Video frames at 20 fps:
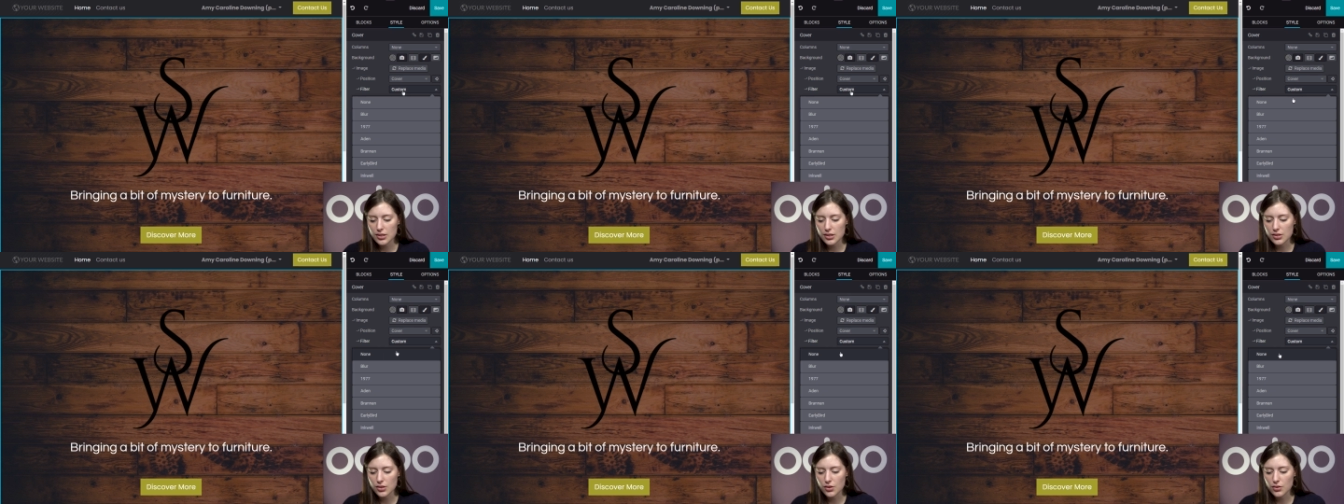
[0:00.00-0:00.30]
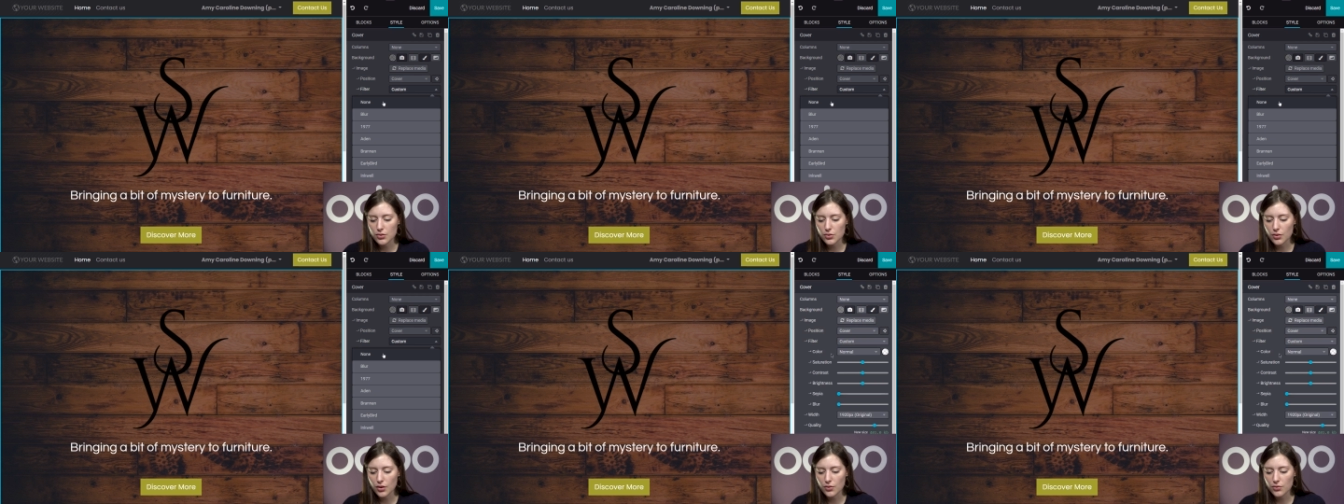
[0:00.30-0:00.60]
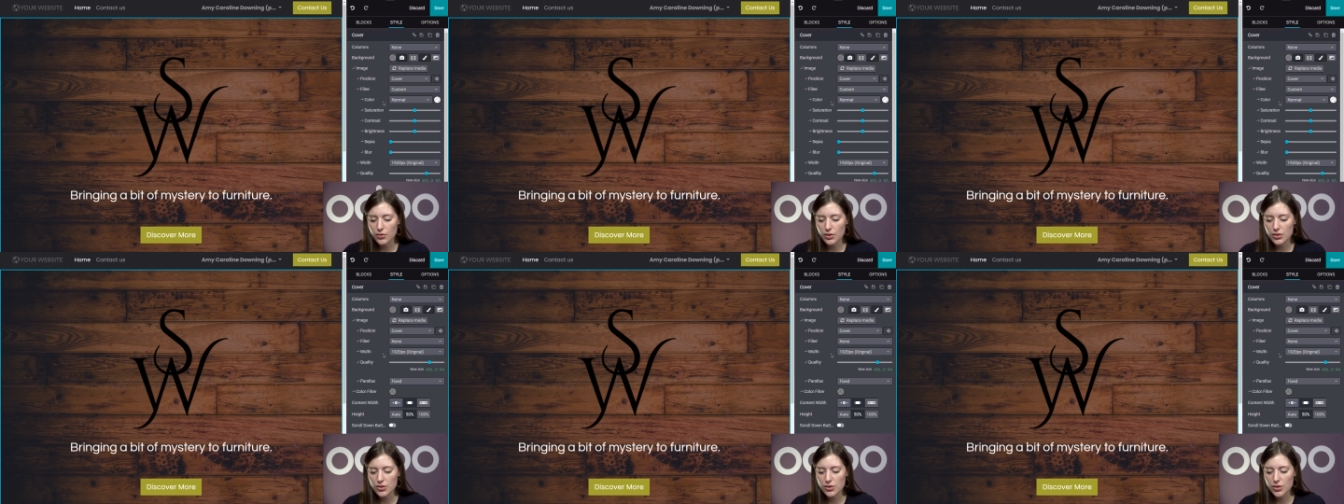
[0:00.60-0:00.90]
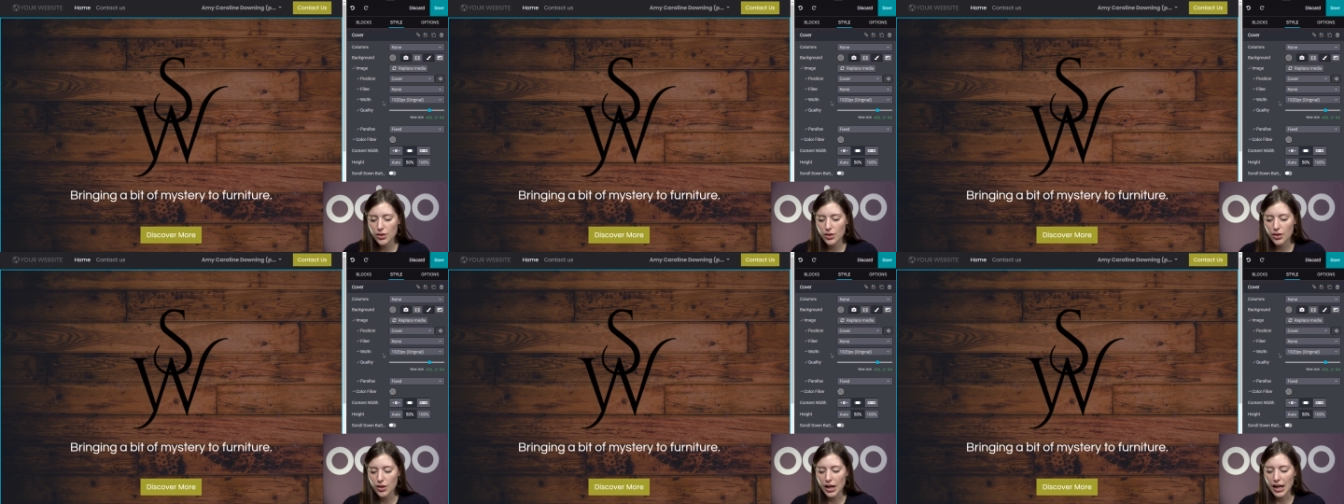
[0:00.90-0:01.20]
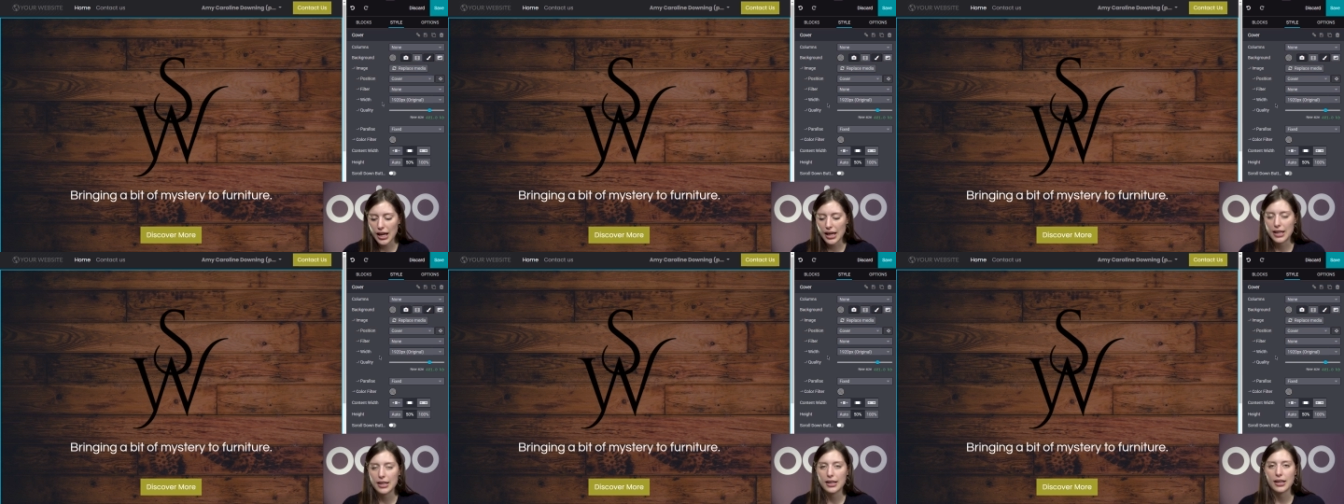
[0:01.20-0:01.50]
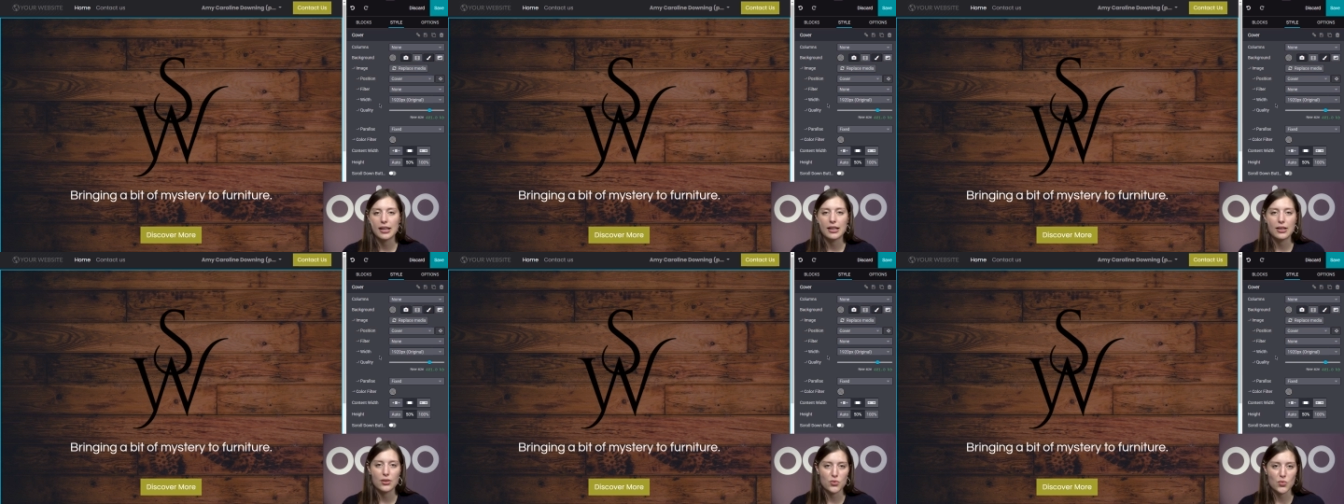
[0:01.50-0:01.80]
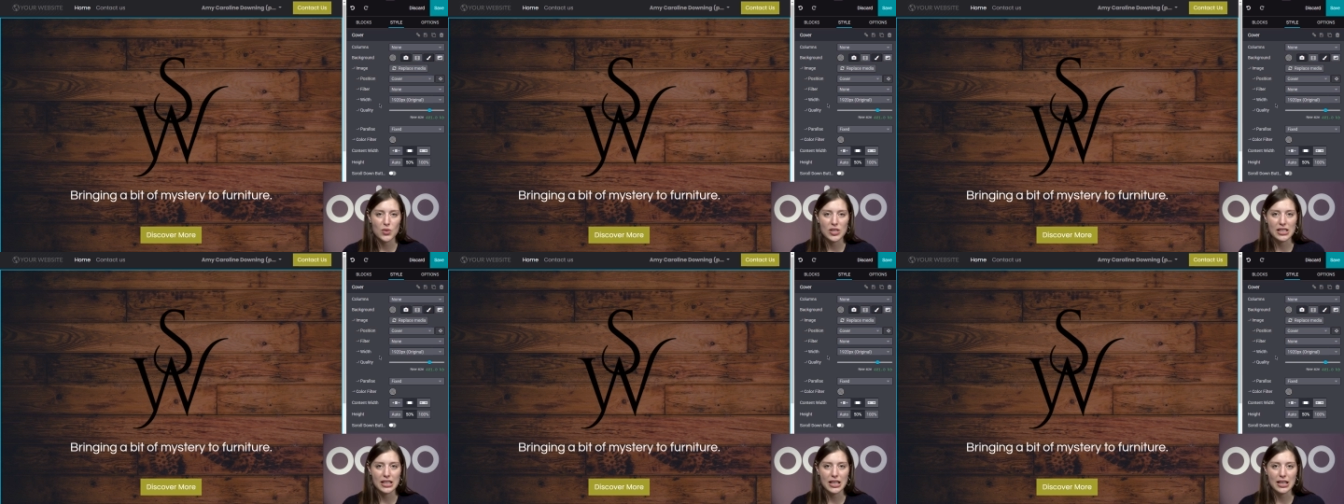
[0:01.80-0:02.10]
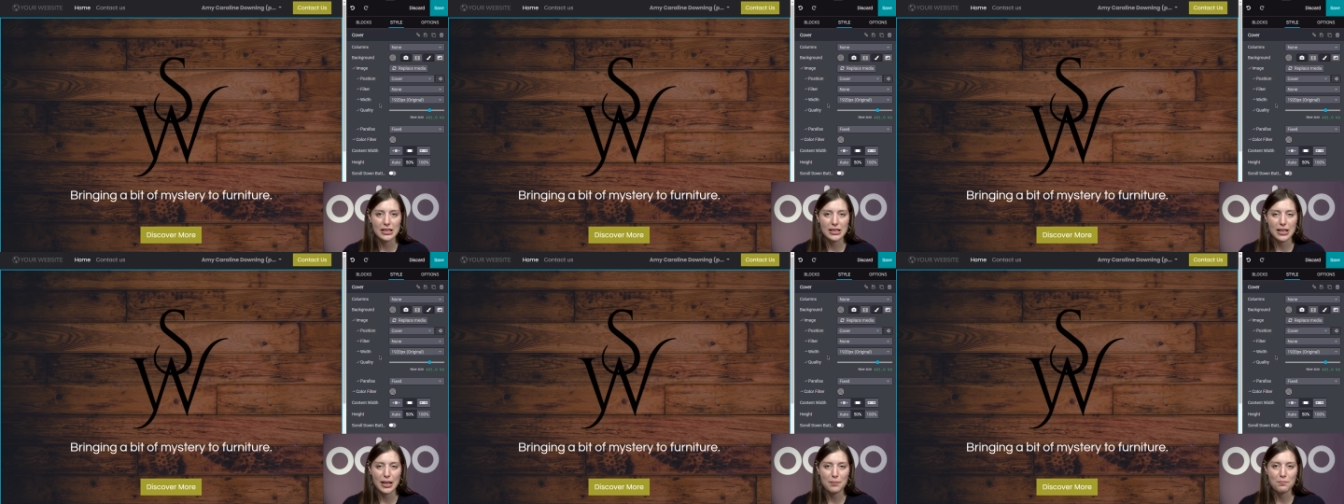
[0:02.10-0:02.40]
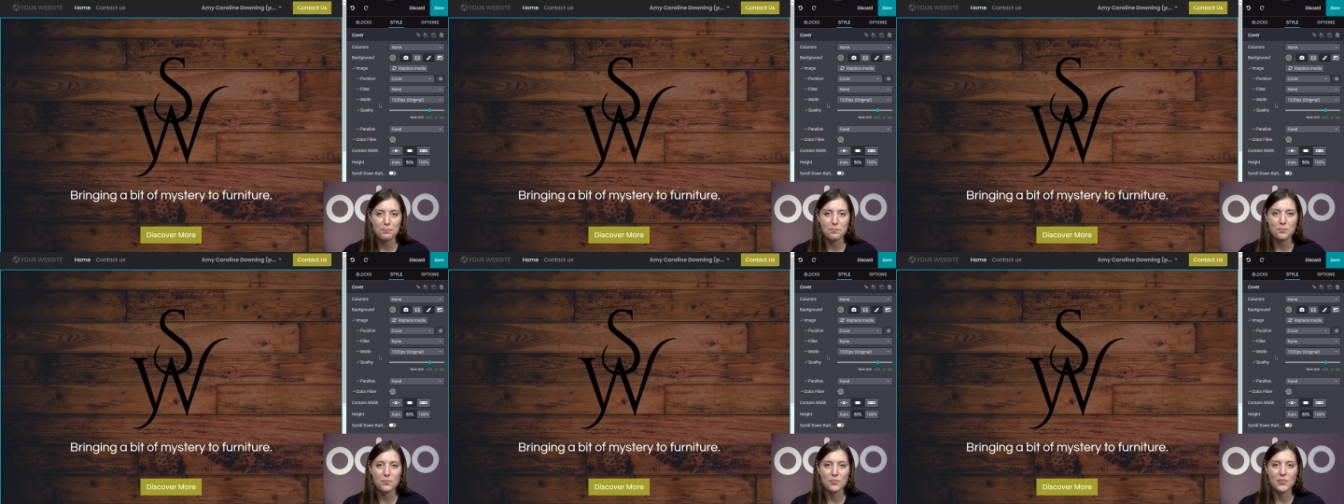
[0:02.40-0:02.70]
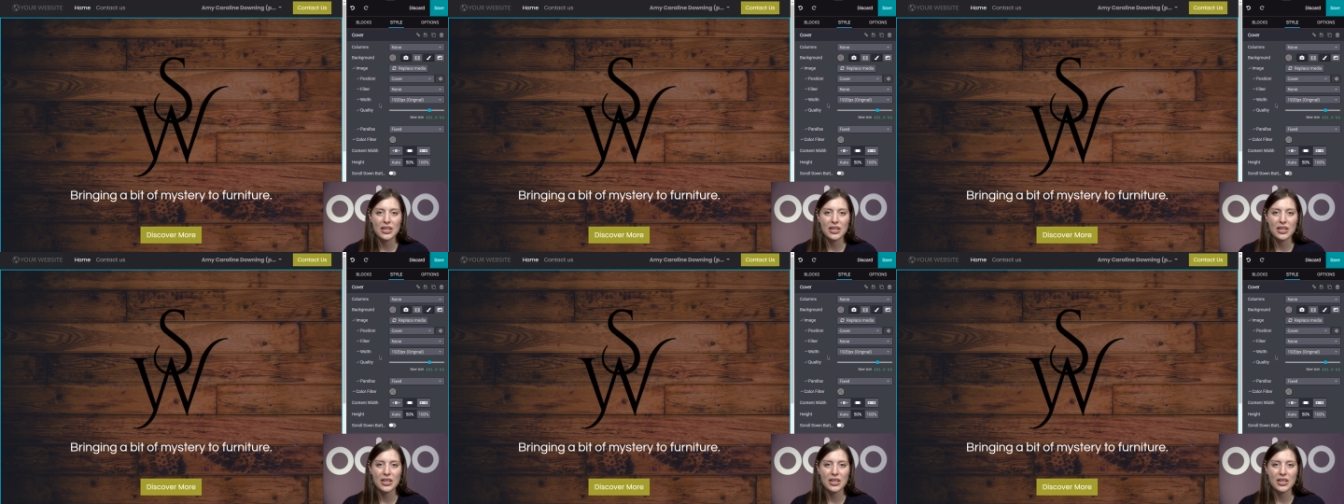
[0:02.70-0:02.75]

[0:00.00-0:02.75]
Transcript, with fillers: so let's go to our filter and reselect none.